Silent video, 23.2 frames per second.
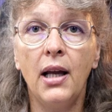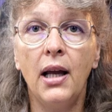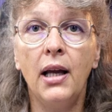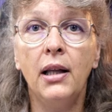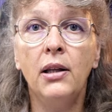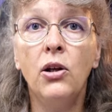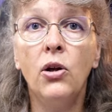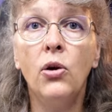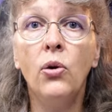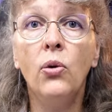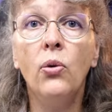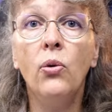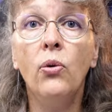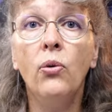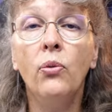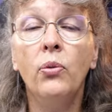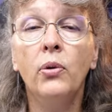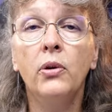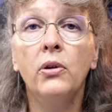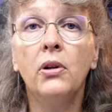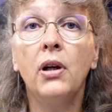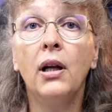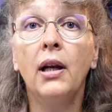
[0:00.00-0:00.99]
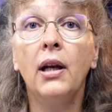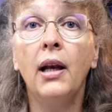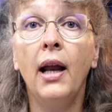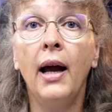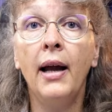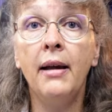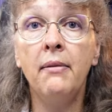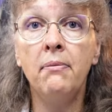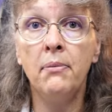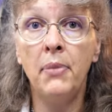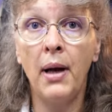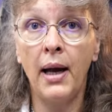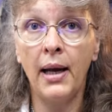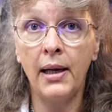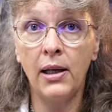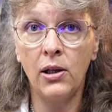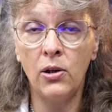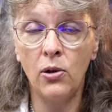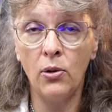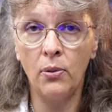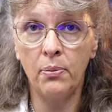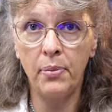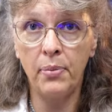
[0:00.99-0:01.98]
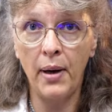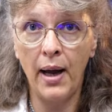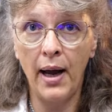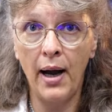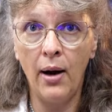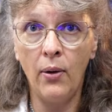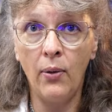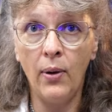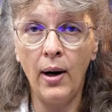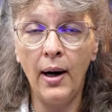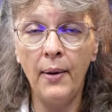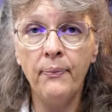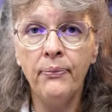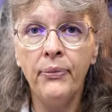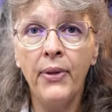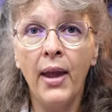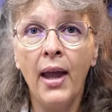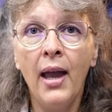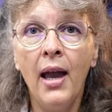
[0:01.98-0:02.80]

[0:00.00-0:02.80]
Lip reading: and you will claim back your power.